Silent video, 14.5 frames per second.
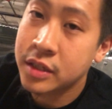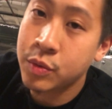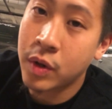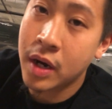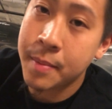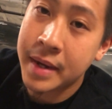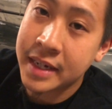just
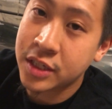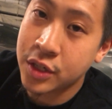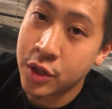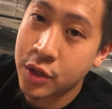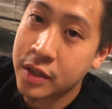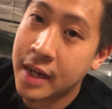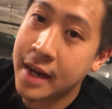want to make
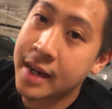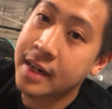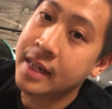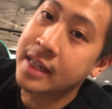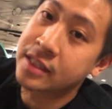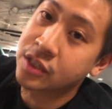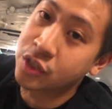sure that
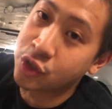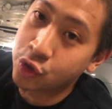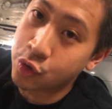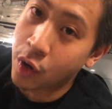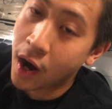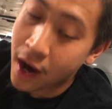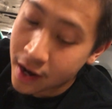it's
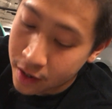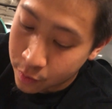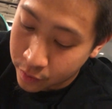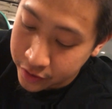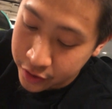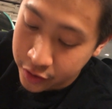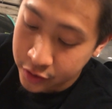dry
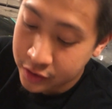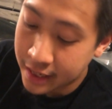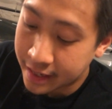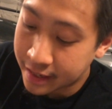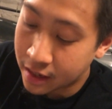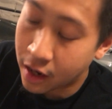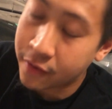when you're
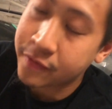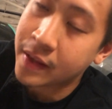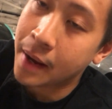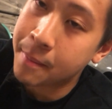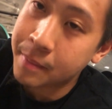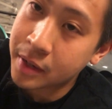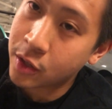taking off
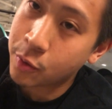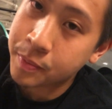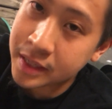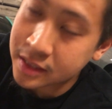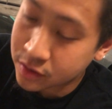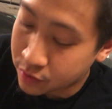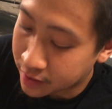that middle
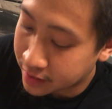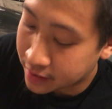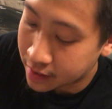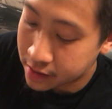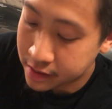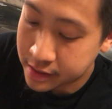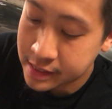piece right
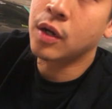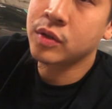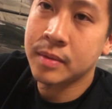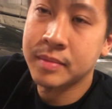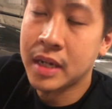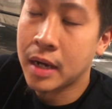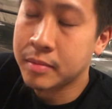there. You know,
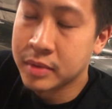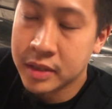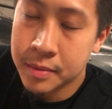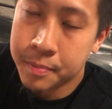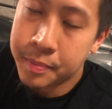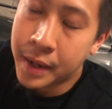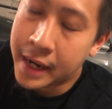sometimes
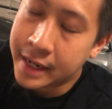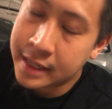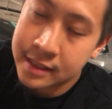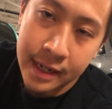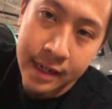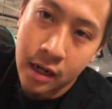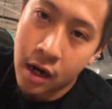paint
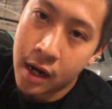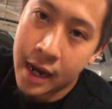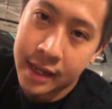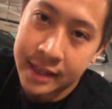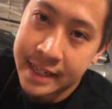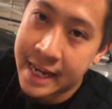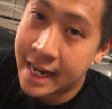is like
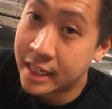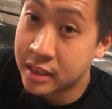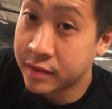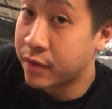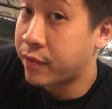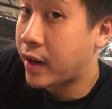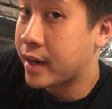at the
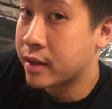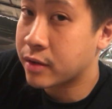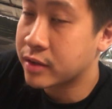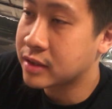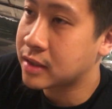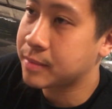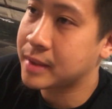edge of the
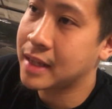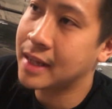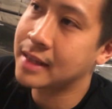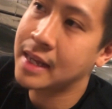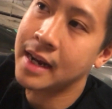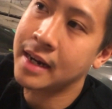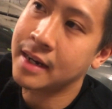vinyl or something
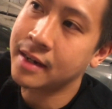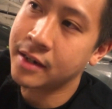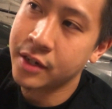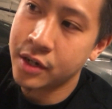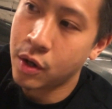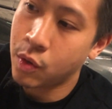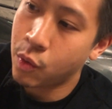like that, and
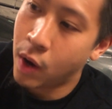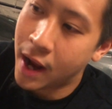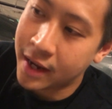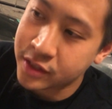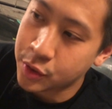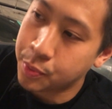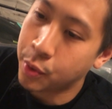you know,
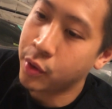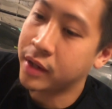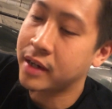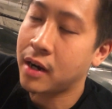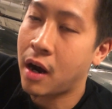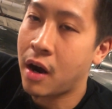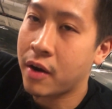as you're
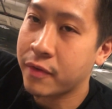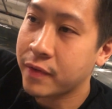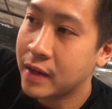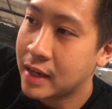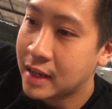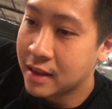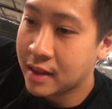pulling it off,
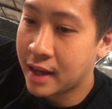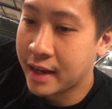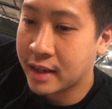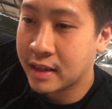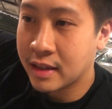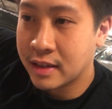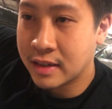
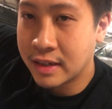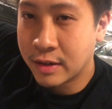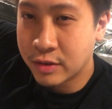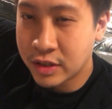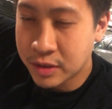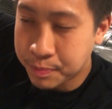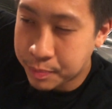like
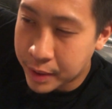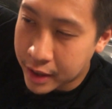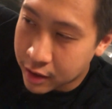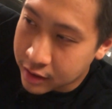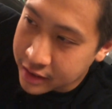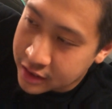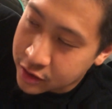it'll just
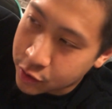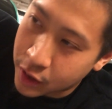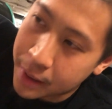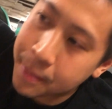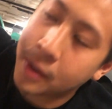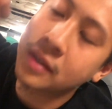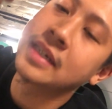barely
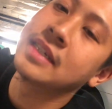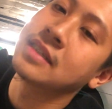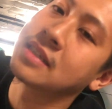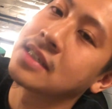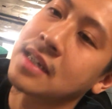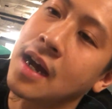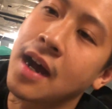scrape on the
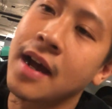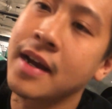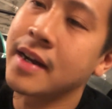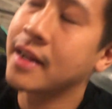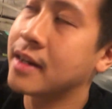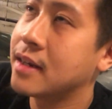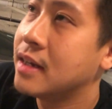
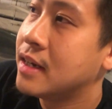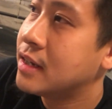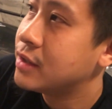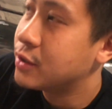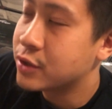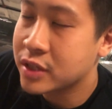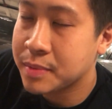inside and
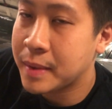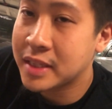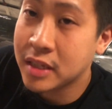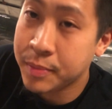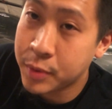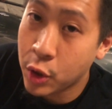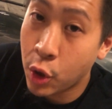it'll just
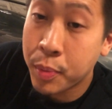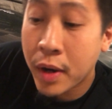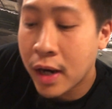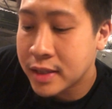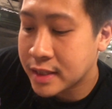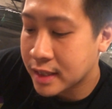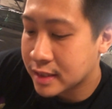mess up your whole
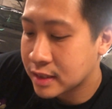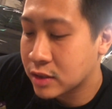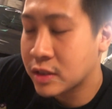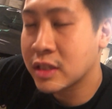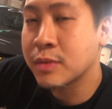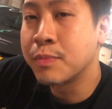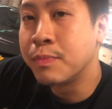project.
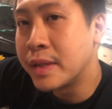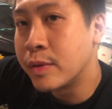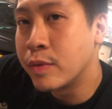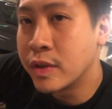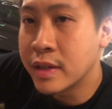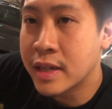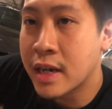So just
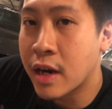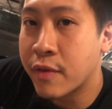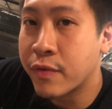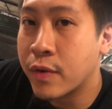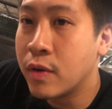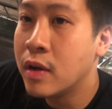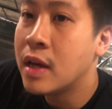be really
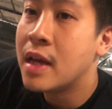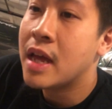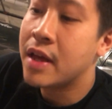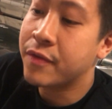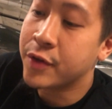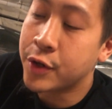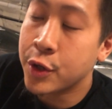careful.
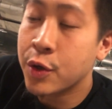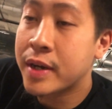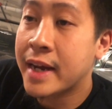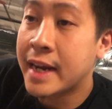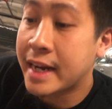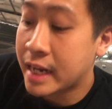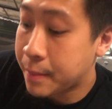If you do
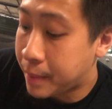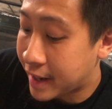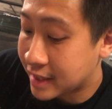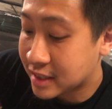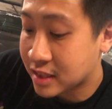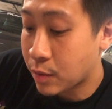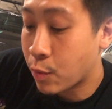get any
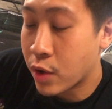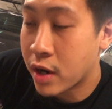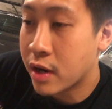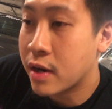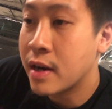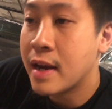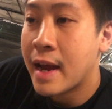paint
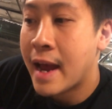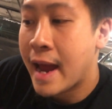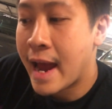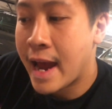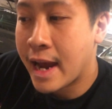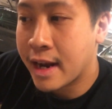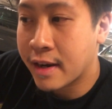somewhere
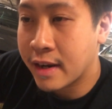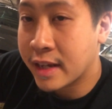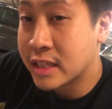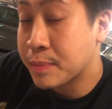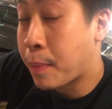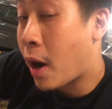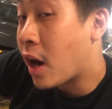and
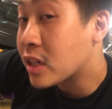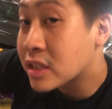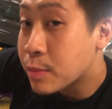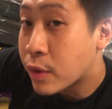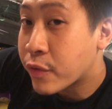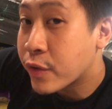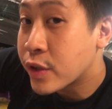it's
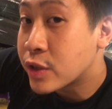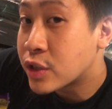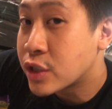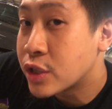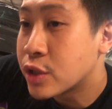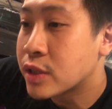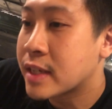possible for you
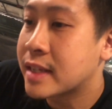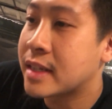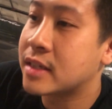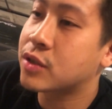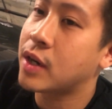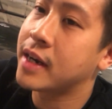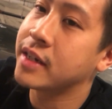to use it,
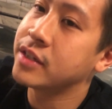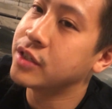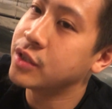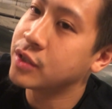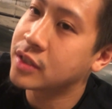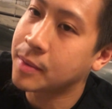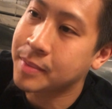then try to
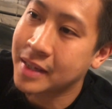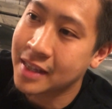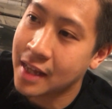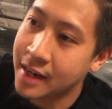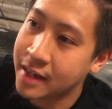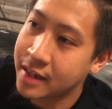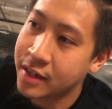use something
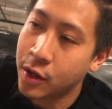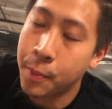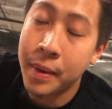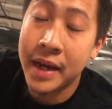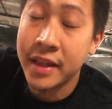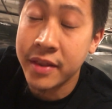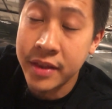like, you
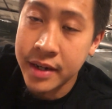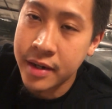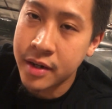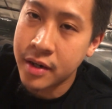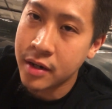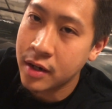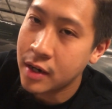know, paint
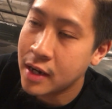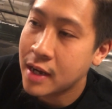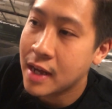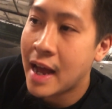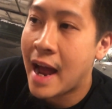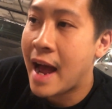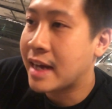thinner,
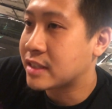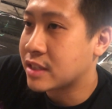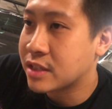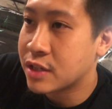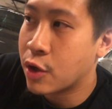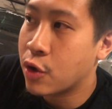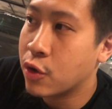
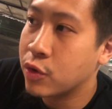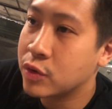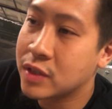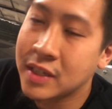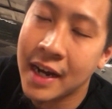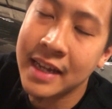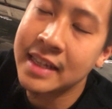acetone,
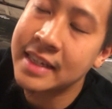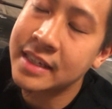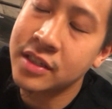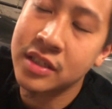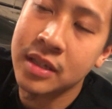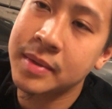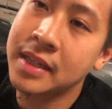
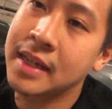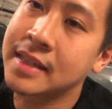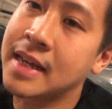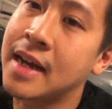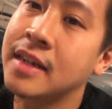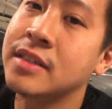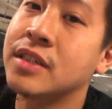xylene, or something
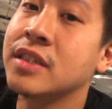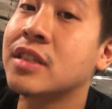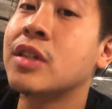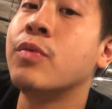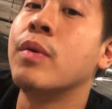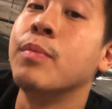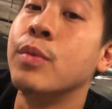like that,
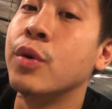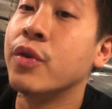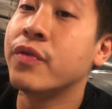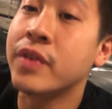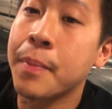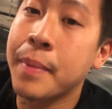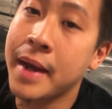just to
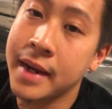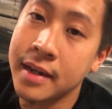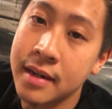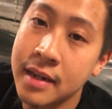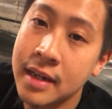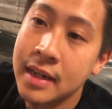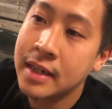remove the
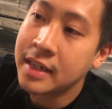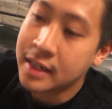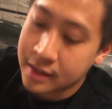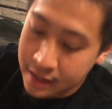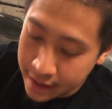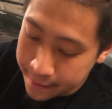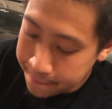paint.
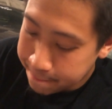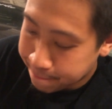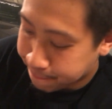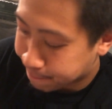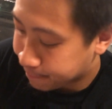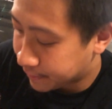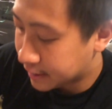Okay?
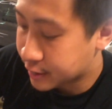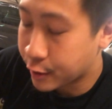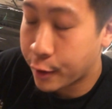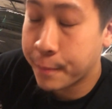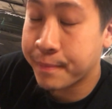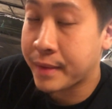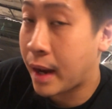
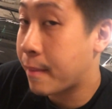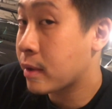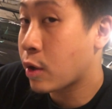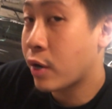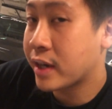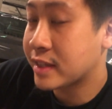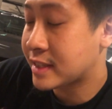So I'm
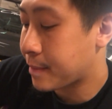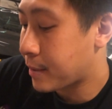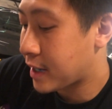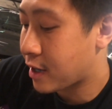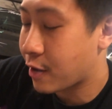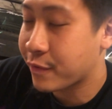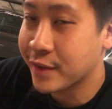gonna go ahead and take
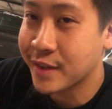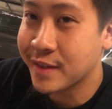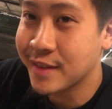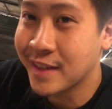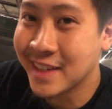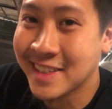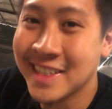mine off
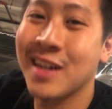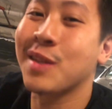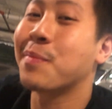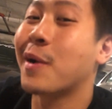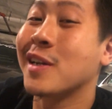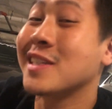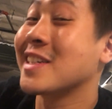and let's see how
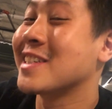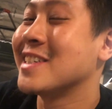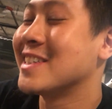the project